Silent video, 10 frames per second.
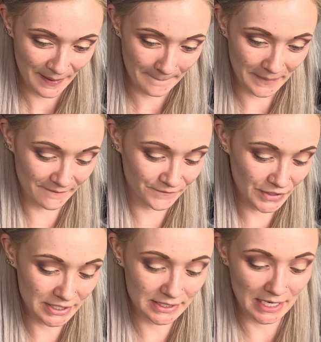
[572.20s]
But
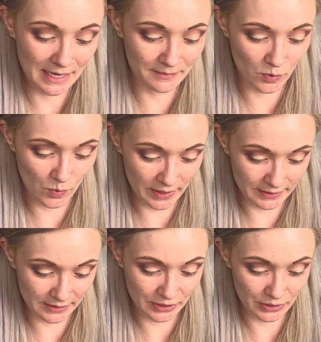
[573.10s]
first I'm going
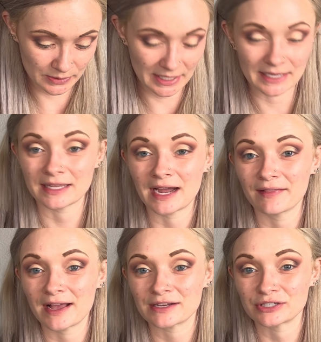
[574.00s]
to take the
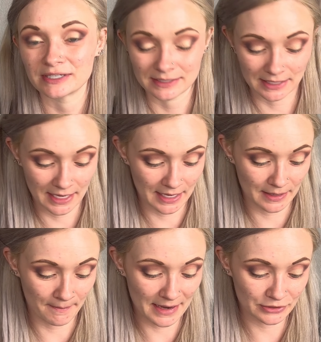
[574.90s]
eyelashes and
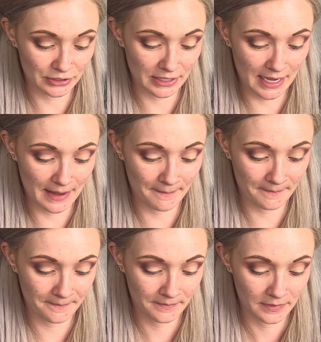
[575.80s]
measure
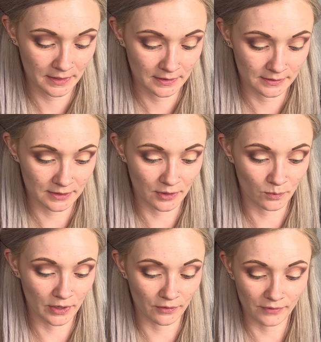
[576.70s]
them so that
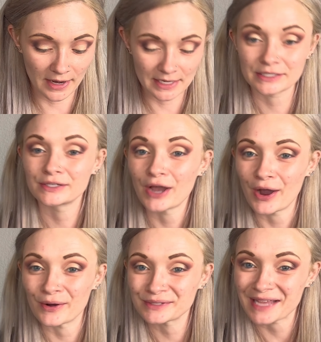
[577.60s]
we are ready to
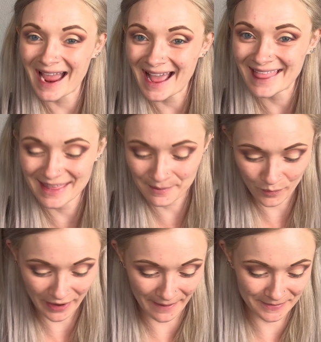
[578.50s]
go to add them
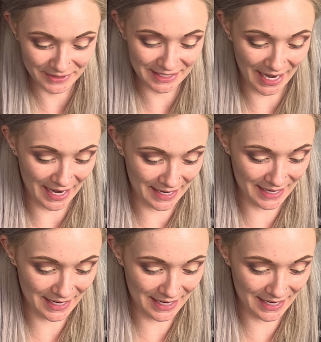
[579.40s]
when I'm done.